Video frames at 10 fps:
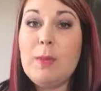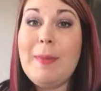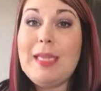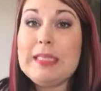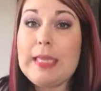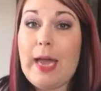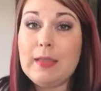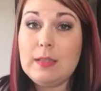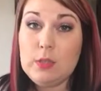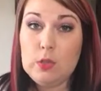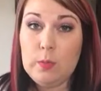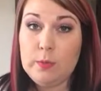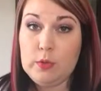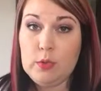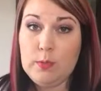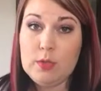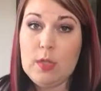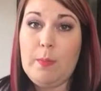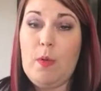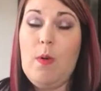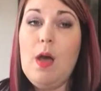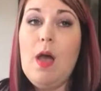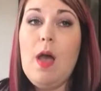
So it makes taxes super, super simple.